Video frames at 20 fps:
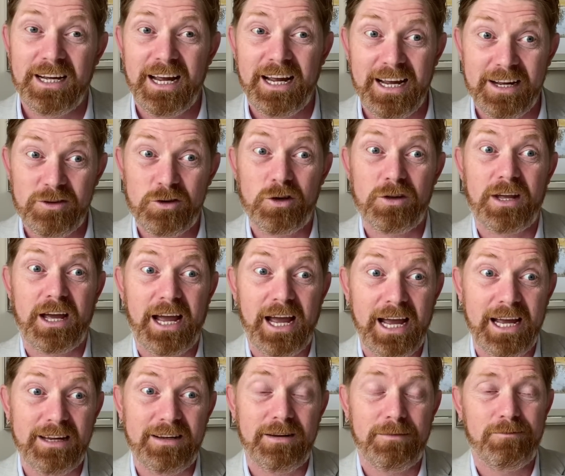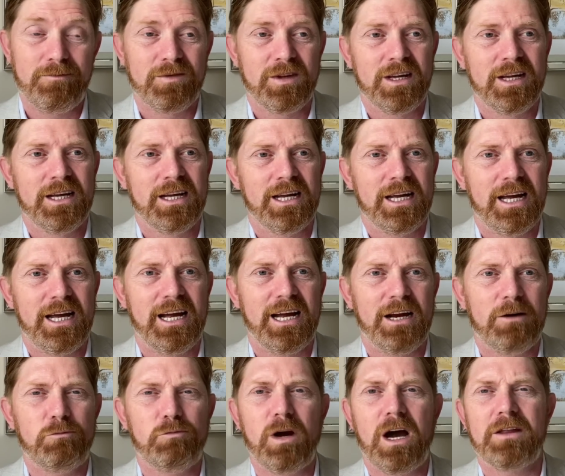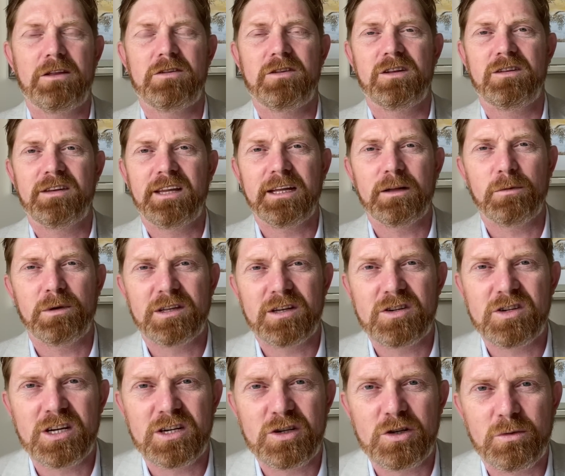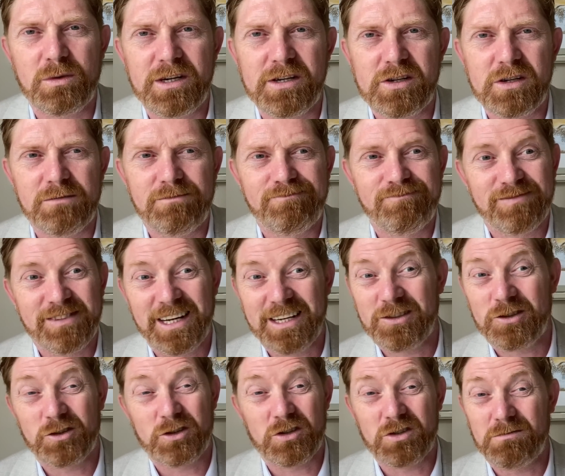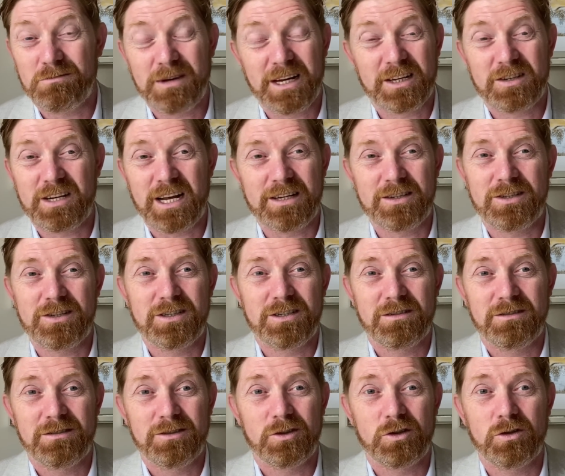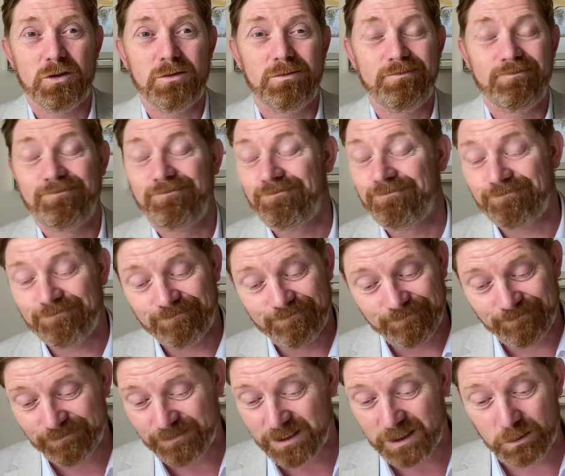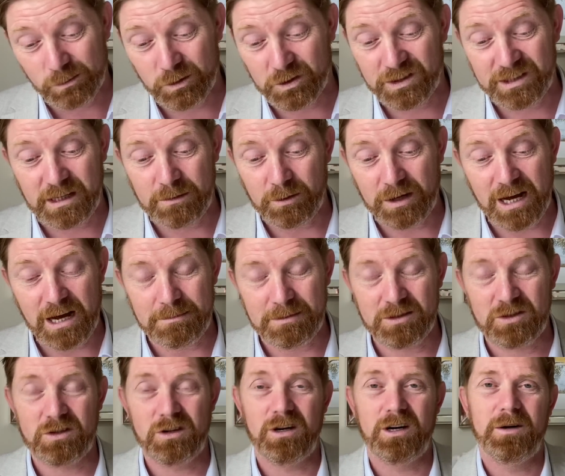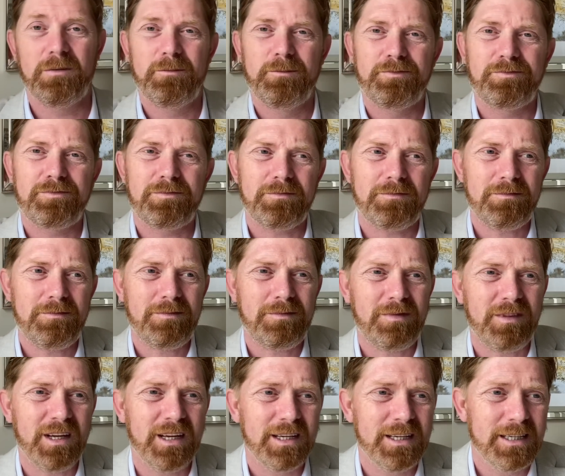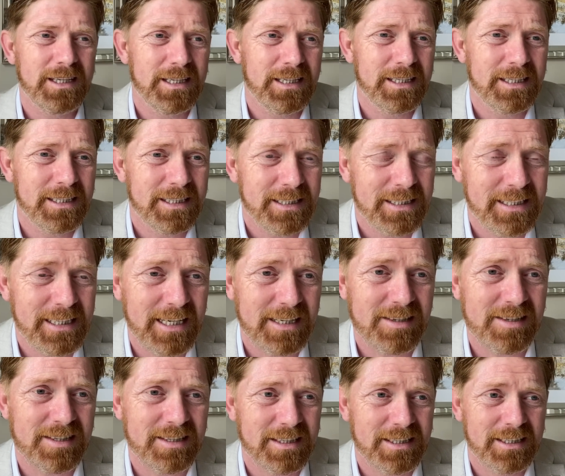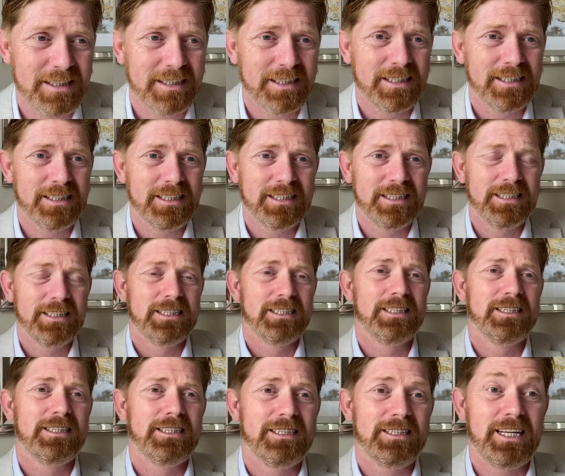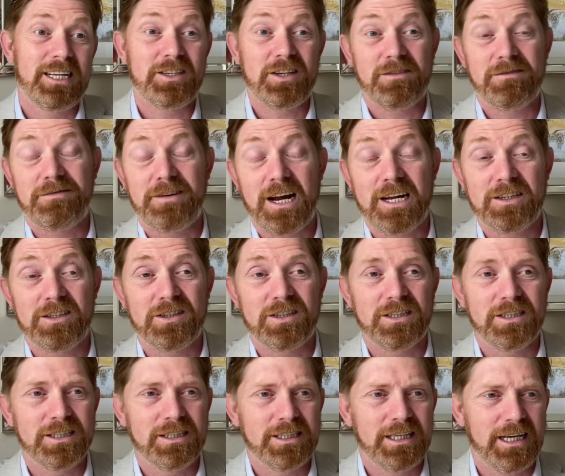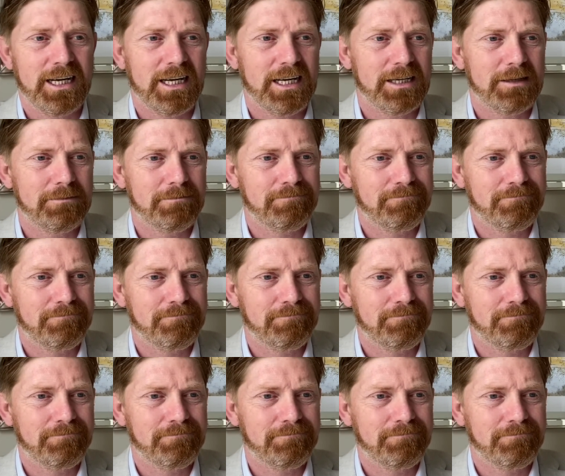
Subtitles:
into the head rather than deal with the situation. It doesn't make sense. So we'll see what happens there. Yes, that's in France. At